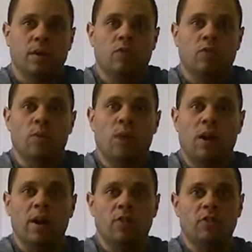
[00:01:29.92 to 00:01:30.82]
So we
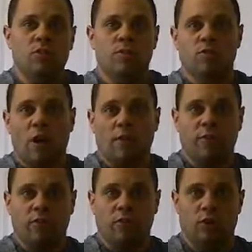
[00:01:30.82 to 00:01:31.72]
want to do some
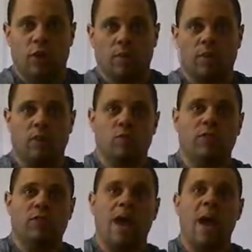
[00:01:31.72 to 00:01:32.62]
soft tissue work, because
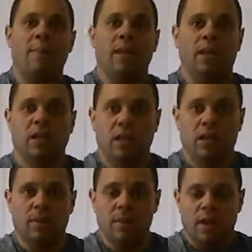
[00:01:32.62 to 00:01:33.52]
what's happening
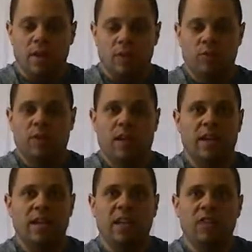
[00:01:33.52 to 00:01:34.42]
here is we've got
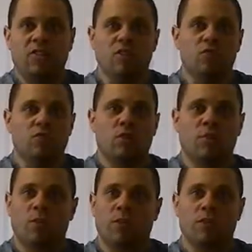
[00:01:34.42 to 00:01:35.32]
adhesions,
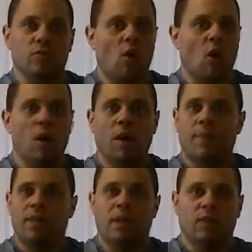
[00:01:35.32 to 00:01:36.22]
trigger points all
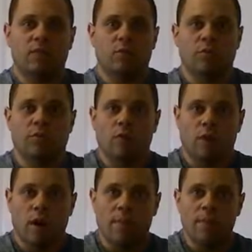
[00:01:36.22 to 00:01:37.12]
up and down through the
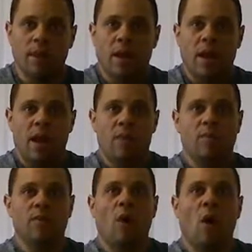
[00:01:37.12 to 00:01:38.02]
forearm, and
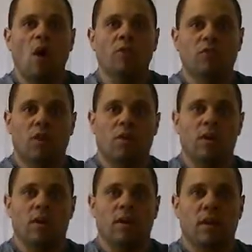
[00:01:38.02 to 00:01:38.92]
then we've
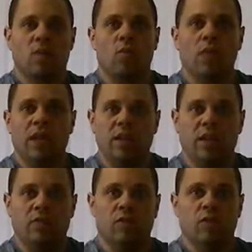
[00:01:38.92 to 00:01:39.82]
also got
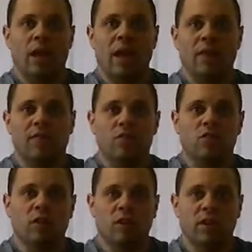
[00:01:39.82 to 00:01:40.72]
weakness or lack of
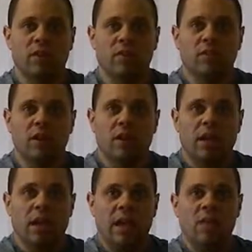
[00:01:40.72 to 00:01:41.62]
endurance
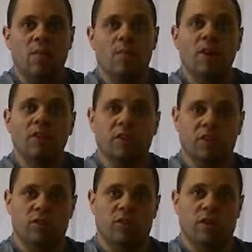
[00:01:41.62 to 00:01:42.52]
in the
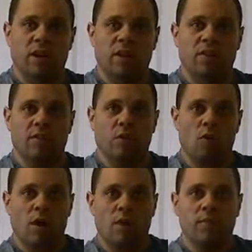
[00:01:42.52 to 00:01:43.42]
musculature in the
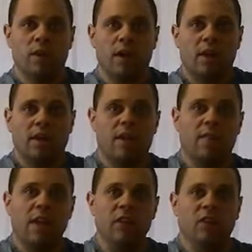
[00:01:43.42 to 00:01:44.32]
forearms that
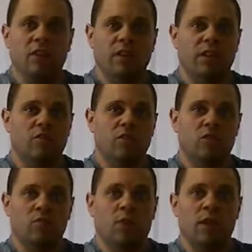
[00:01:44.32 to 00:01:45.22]
eventually is
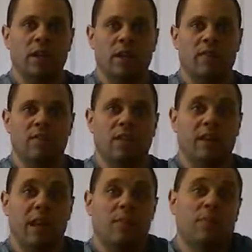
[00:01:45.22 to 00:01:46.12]
just breaking everything
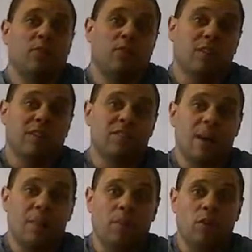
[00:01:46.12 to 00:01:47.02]
down because you're not
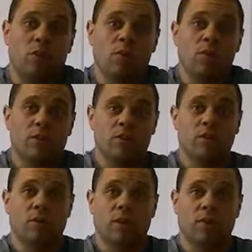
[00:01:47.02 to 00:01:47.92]
stopping doing what you're
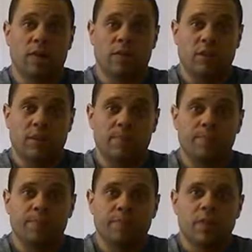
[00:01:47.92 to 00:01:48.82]
doing and resting.
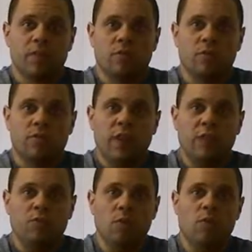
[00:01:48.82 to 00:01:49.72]
So in
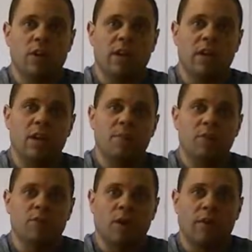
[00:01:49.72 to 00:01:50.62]
phase 1, we're going to hit up
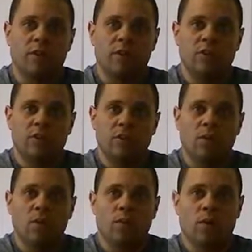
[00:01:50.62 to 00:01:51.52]
the soft
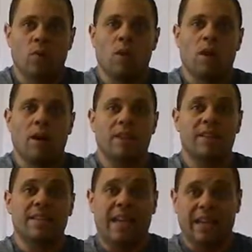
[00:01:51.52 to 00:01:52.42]
tissue. We're going to work on
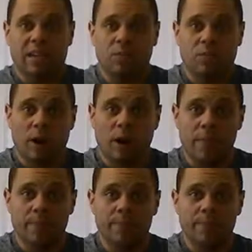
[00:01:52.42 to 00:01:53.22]
the tightness part.